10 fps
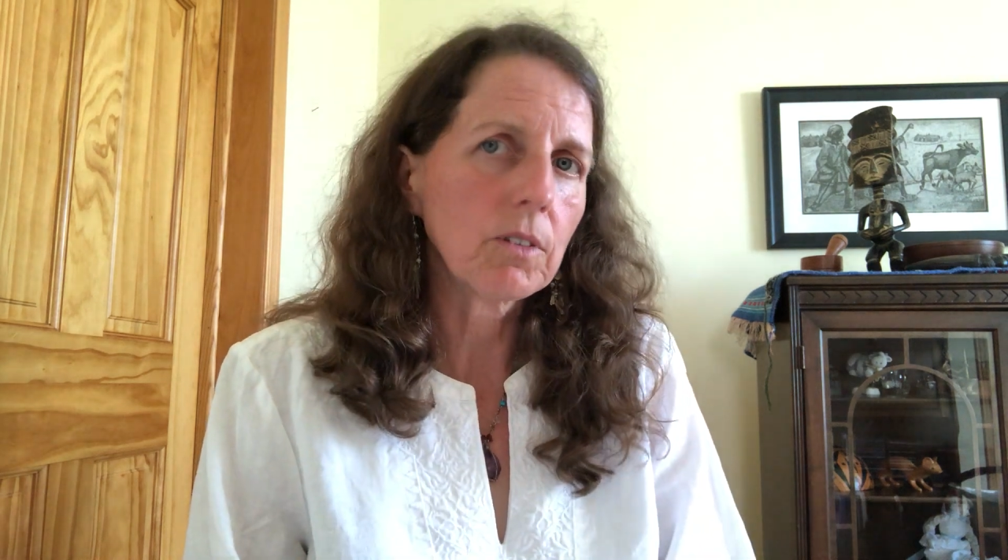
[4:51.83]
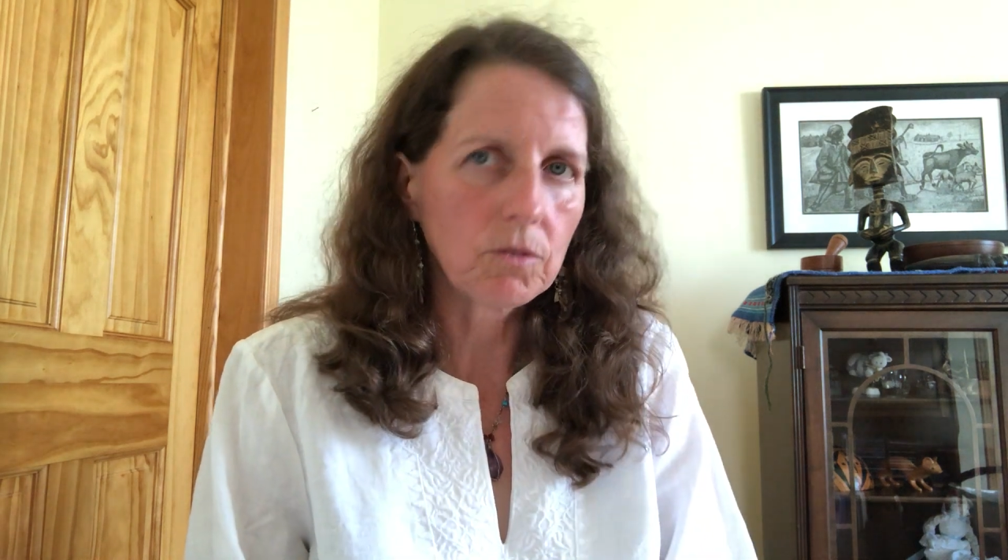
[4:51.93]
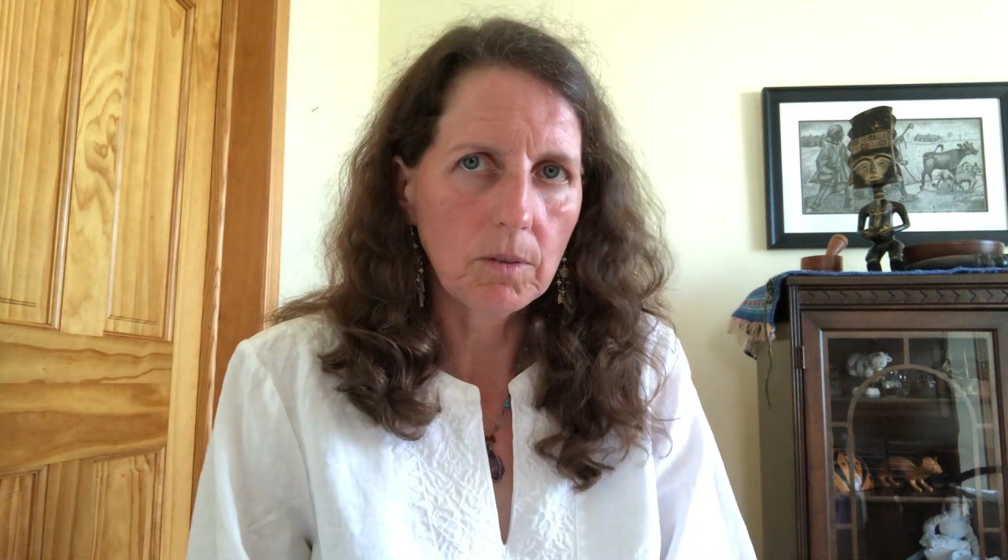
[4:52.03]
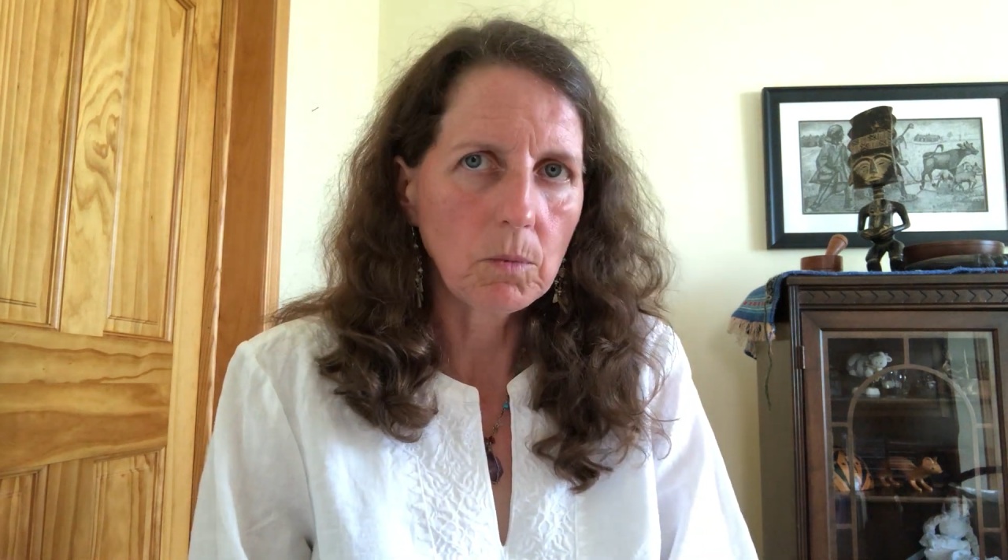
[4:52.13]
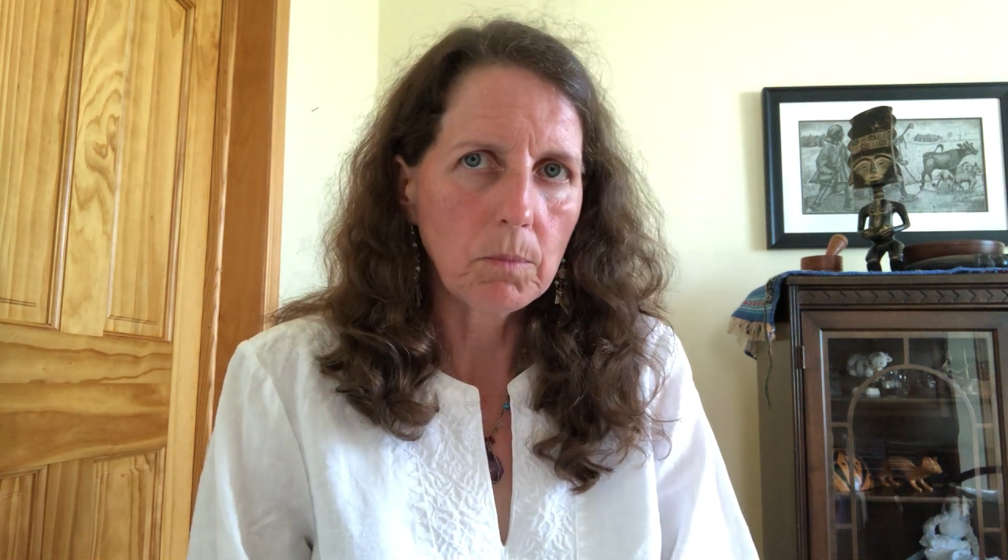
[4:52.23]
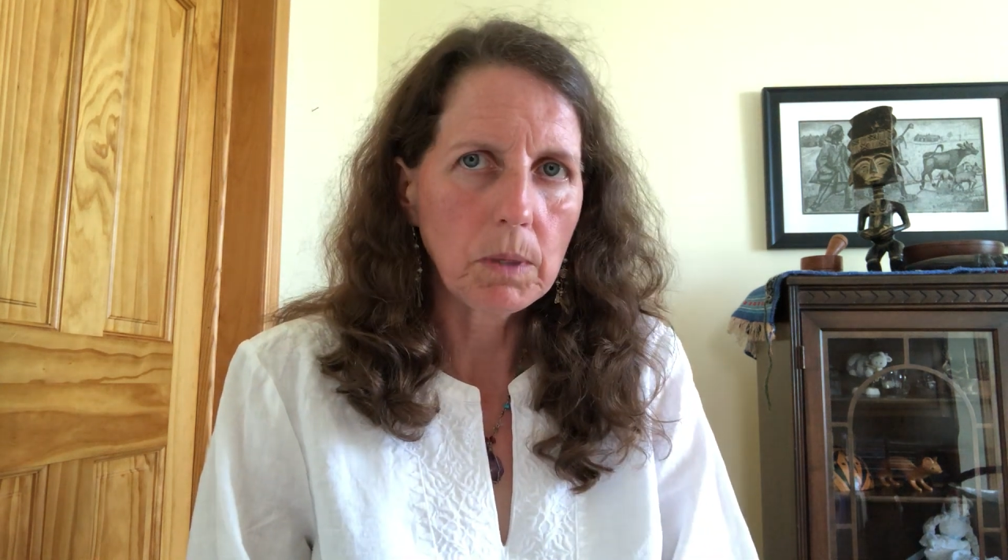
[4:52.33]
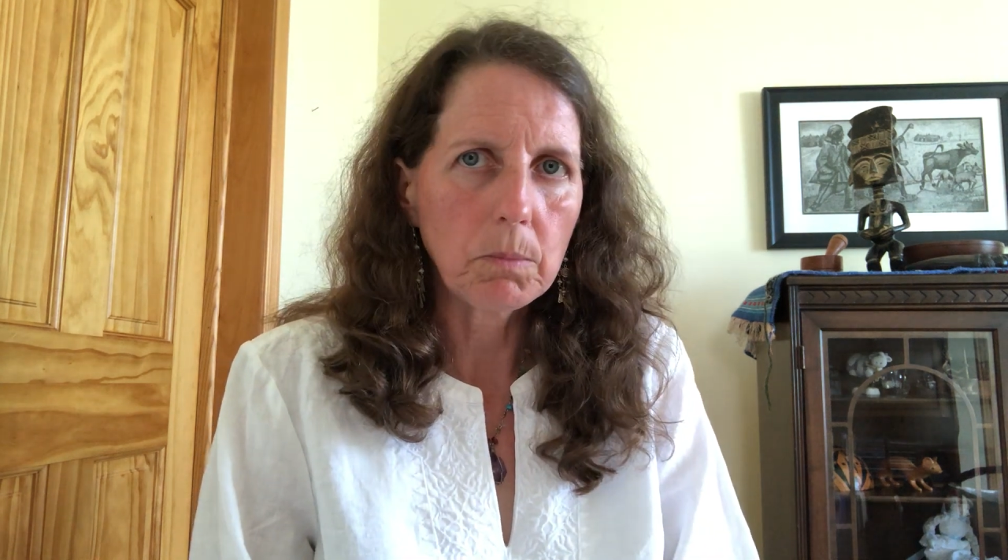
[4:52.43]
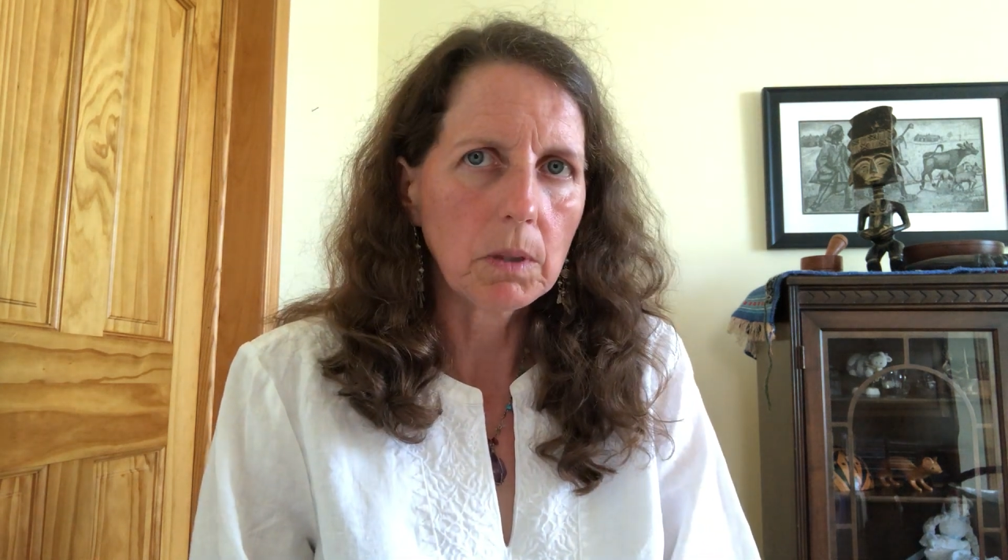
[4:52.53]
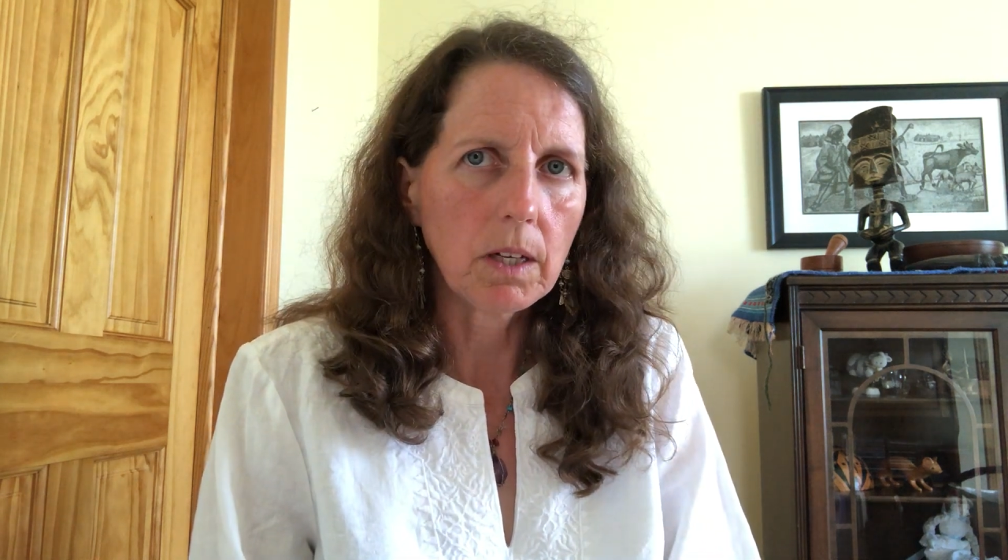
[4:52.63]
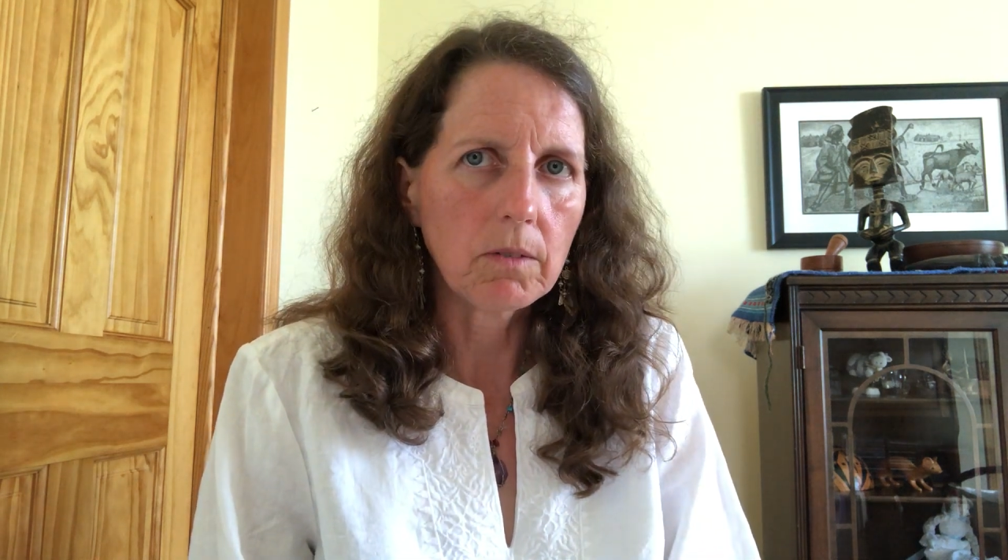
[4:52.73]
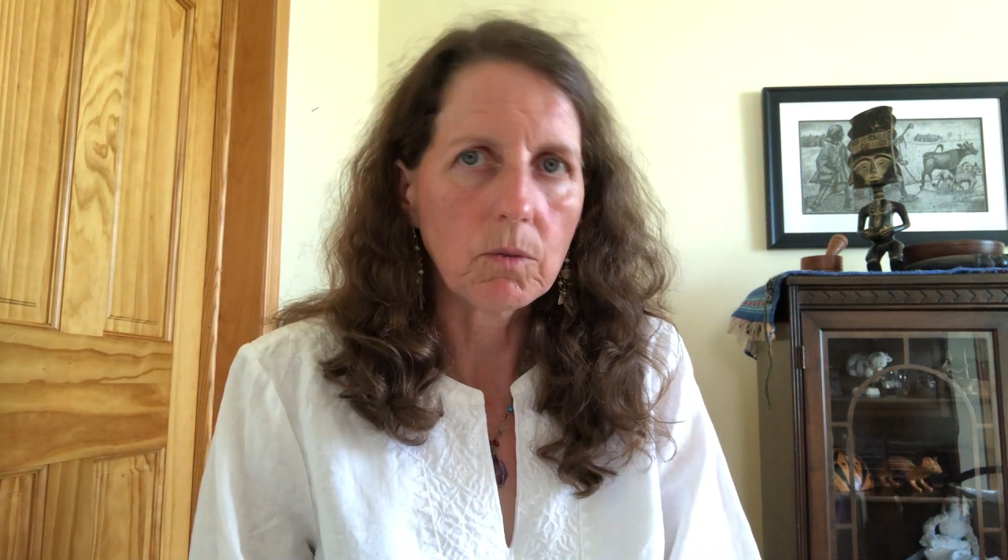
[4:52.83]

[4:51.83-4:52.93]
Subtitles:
from what people have